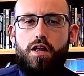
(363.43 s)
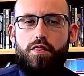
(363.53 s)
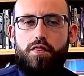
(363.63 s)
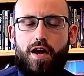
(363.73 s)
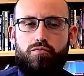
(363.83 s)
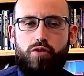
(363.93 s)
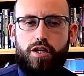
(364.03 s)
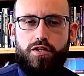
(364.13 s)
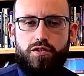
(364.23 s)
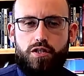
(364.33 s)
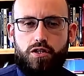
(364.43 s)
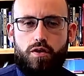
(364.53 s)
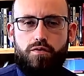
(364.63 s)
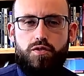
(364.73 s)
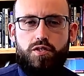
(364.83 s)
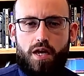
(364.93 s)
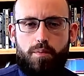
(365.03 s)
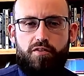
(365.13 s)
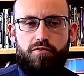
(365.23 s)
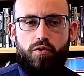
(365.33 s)
that race that you have set
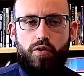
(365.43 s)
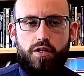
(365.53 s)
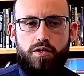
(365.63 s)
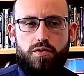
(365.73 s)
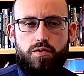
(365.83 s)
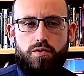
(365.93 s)
before us